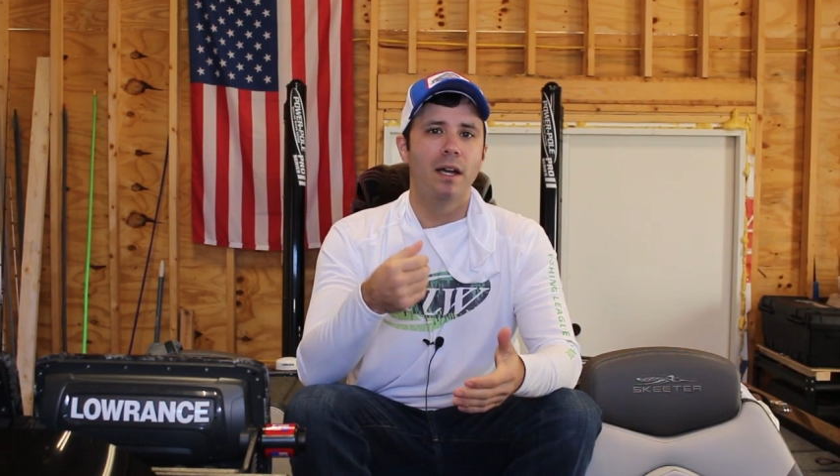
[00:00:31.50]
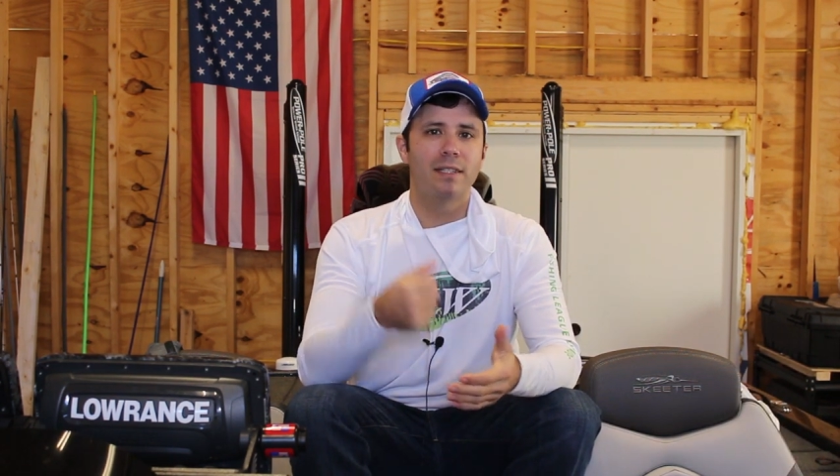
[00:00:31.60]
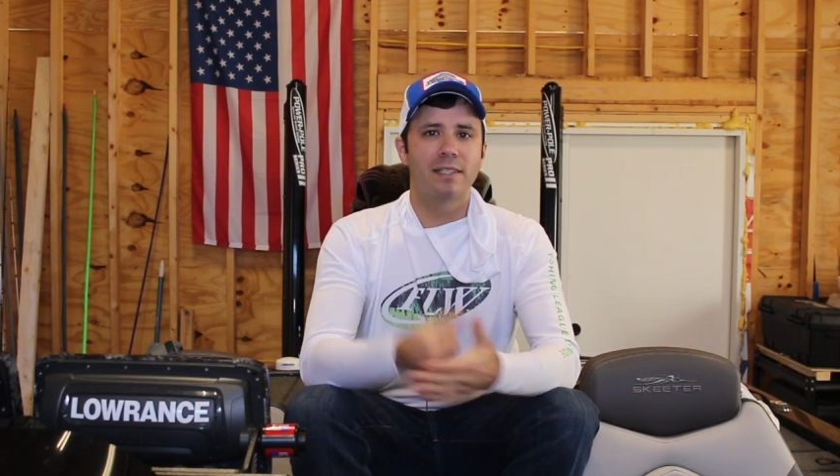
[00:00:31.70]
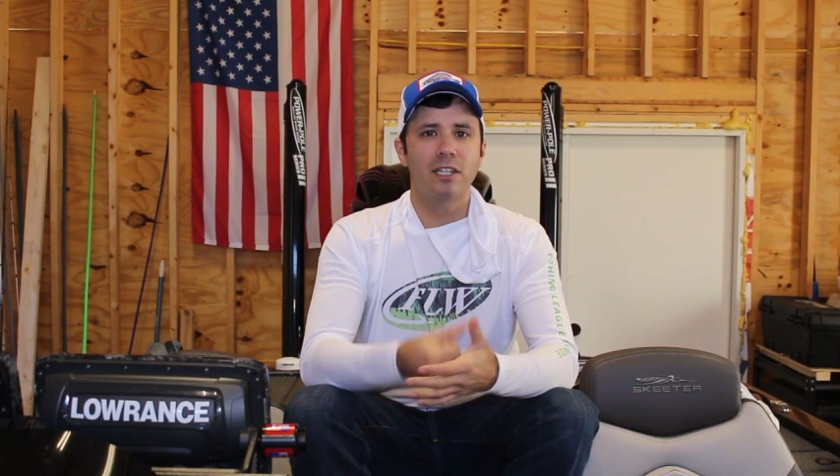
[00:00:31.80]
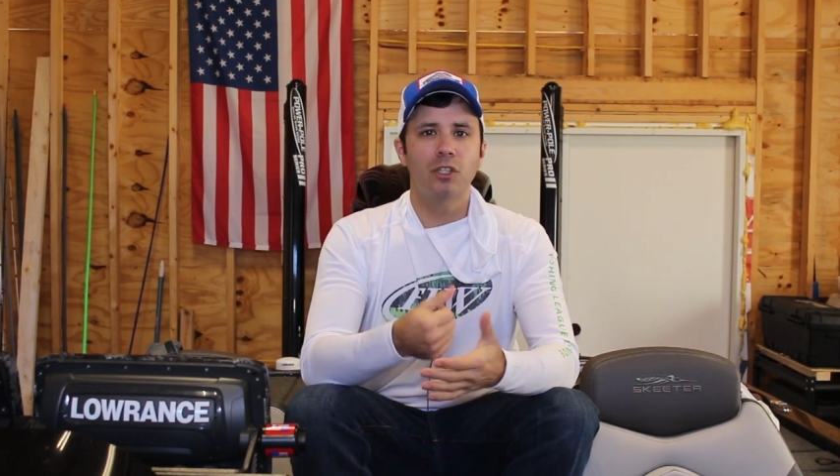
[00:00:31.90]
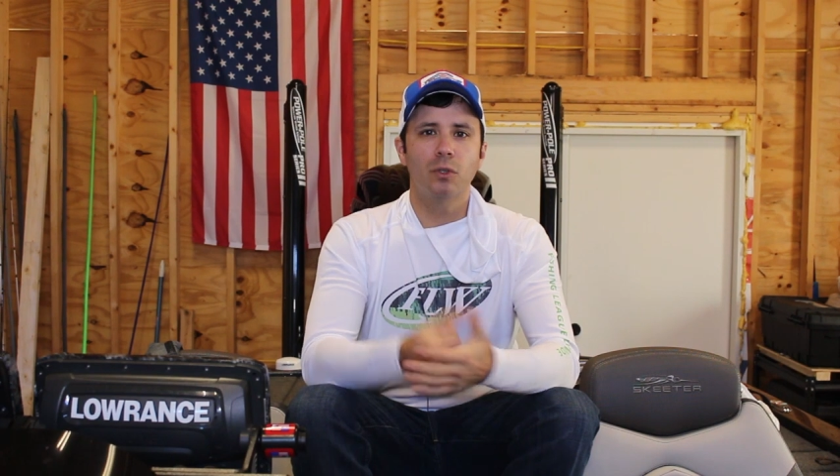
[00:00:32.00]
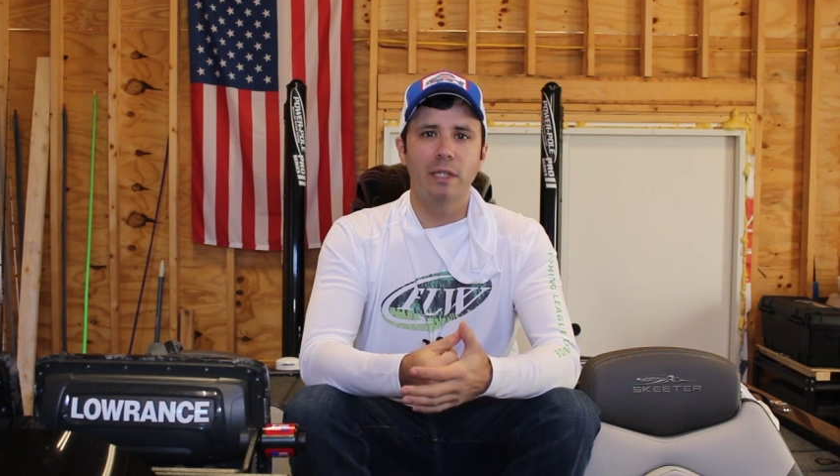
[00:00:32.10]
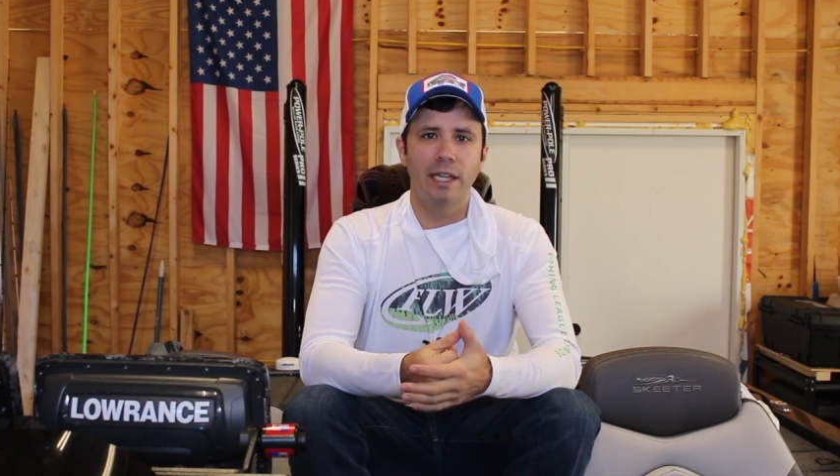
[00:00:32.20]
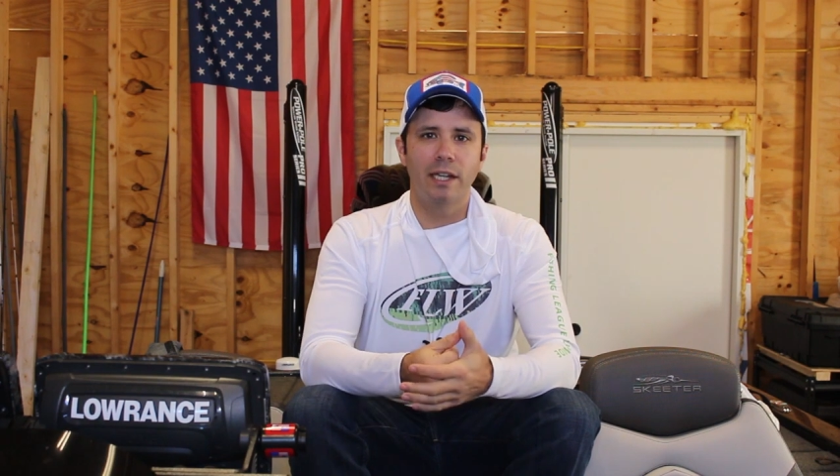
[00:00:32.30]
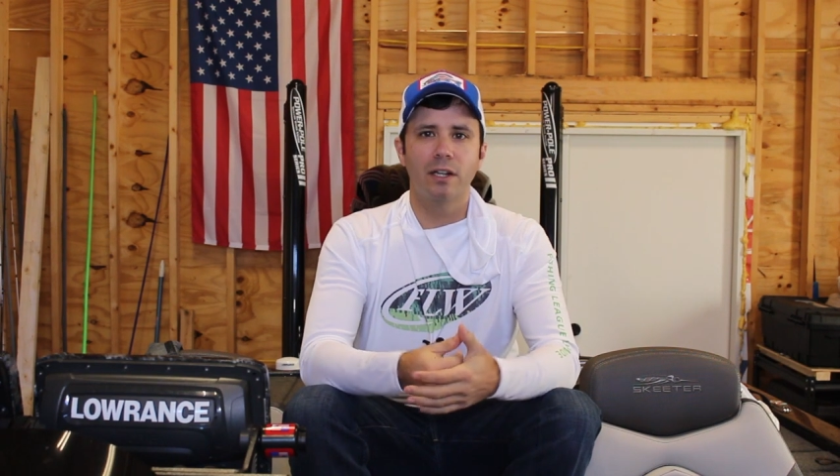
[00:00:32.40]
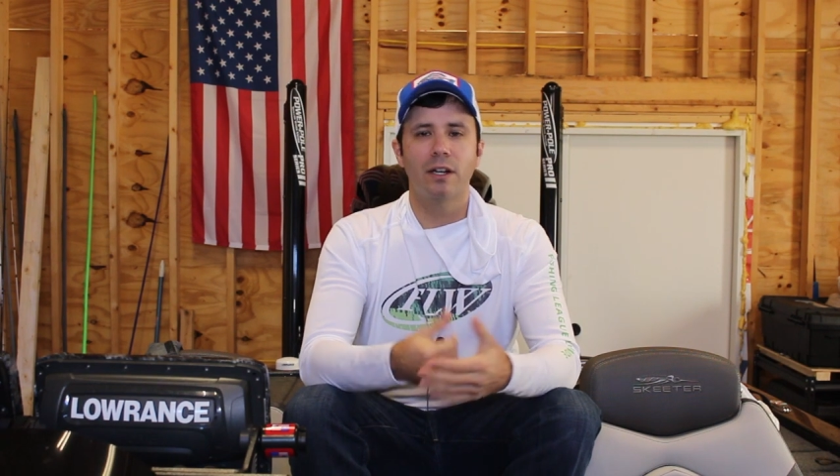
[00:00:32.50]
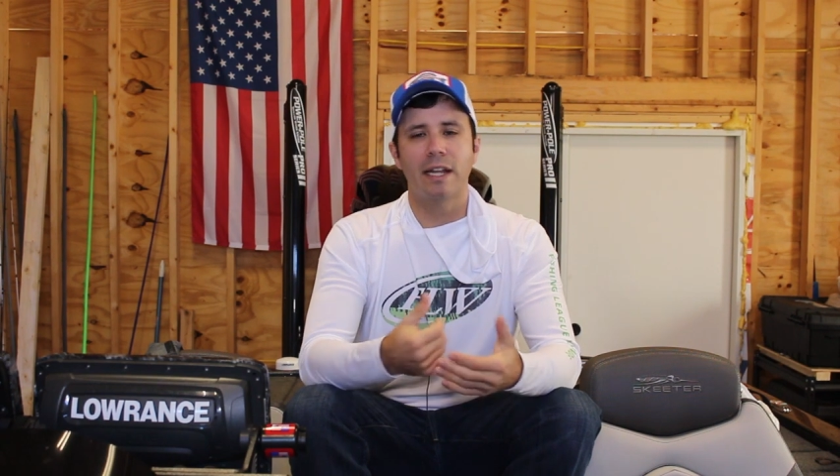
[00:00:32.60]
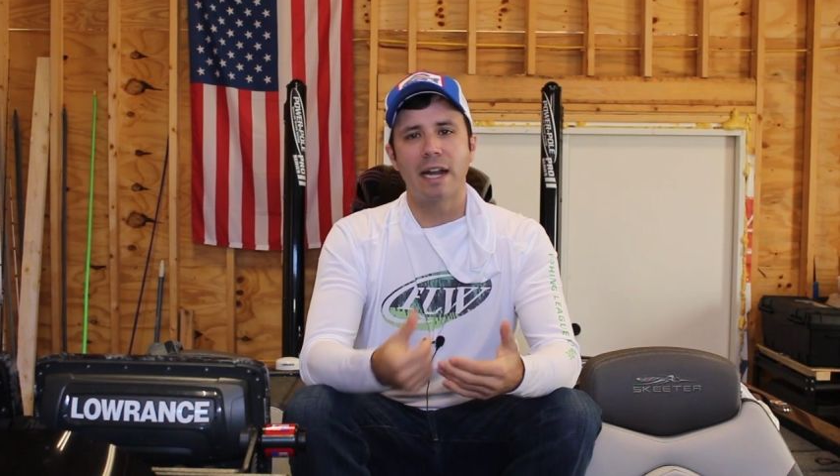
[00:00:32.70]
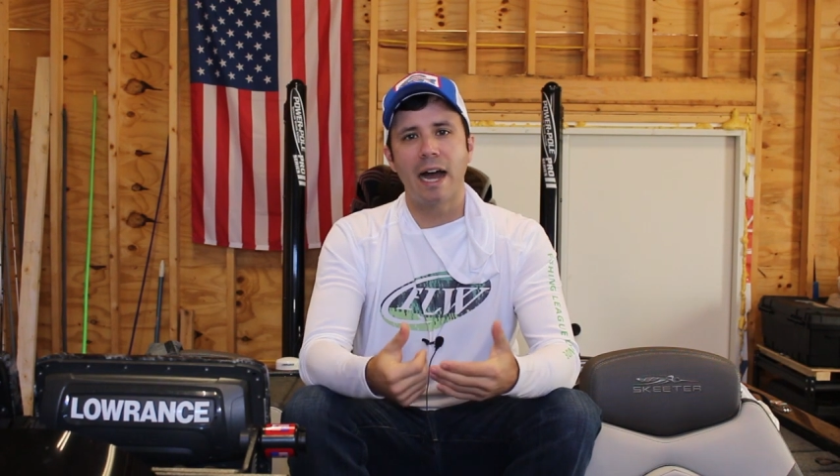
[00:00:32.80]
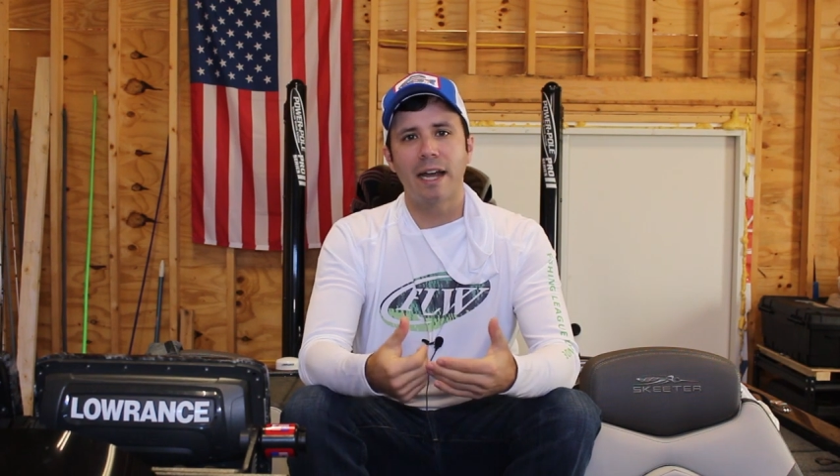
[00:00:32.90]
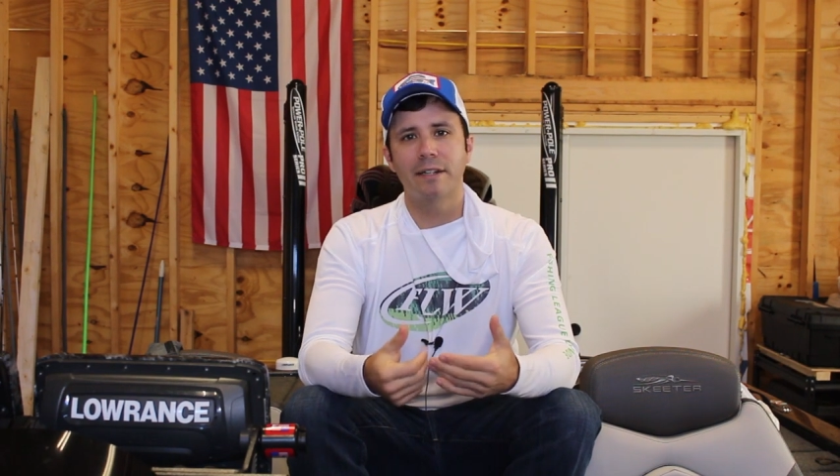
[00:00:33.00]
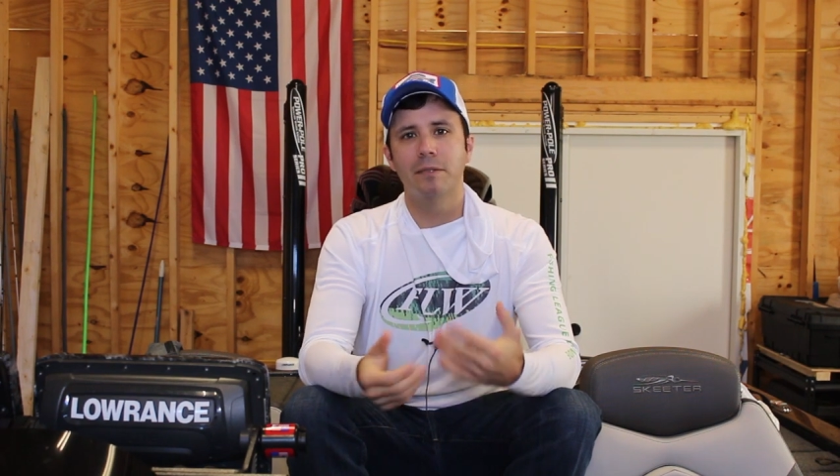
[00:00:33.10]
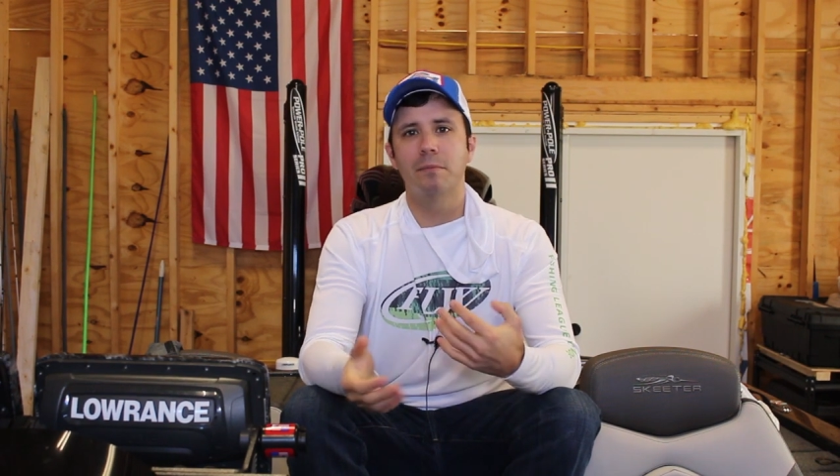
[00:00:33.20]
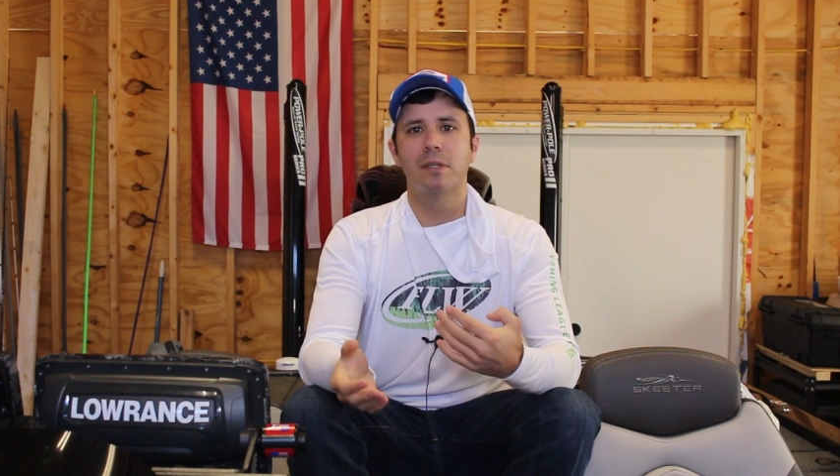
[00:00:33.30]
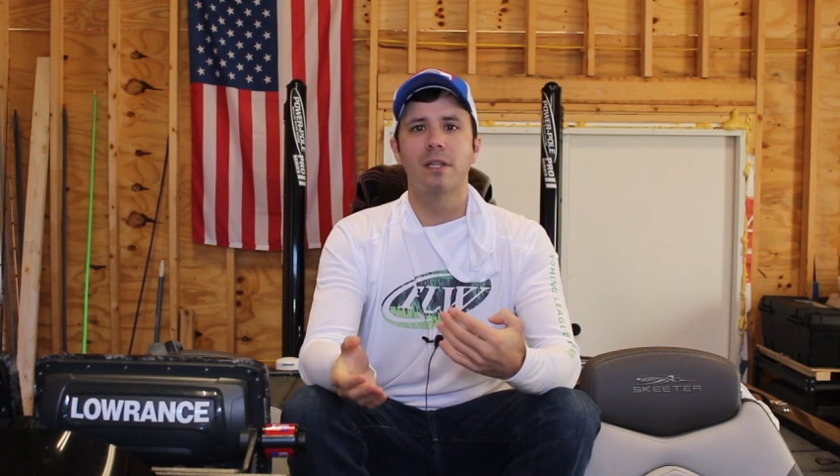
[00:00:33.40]
essential gear and
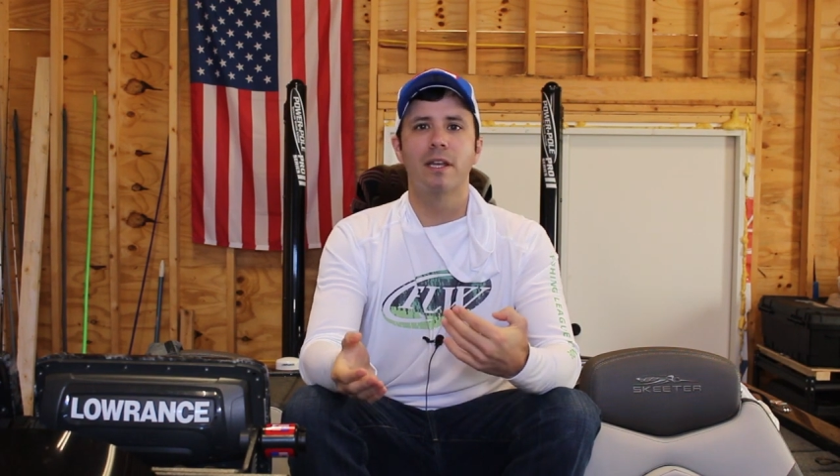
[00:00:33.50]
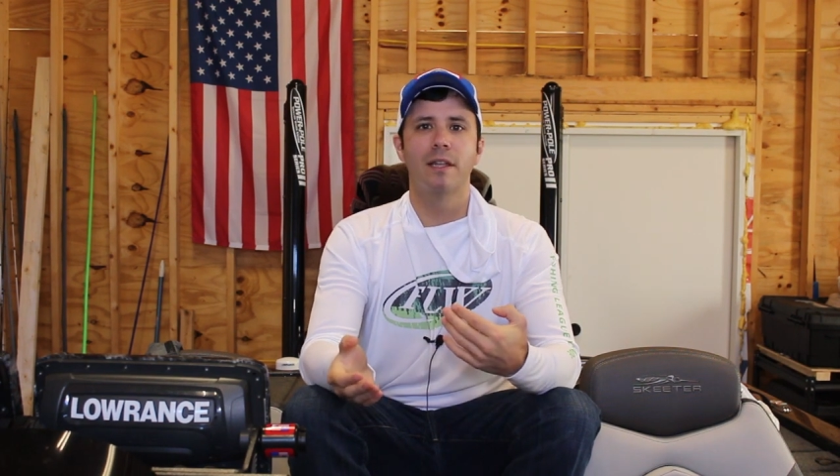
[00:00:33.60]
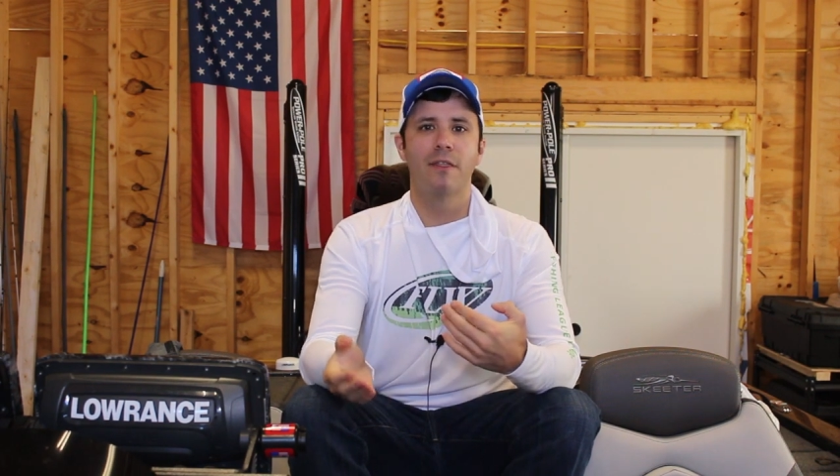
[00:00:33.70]
items,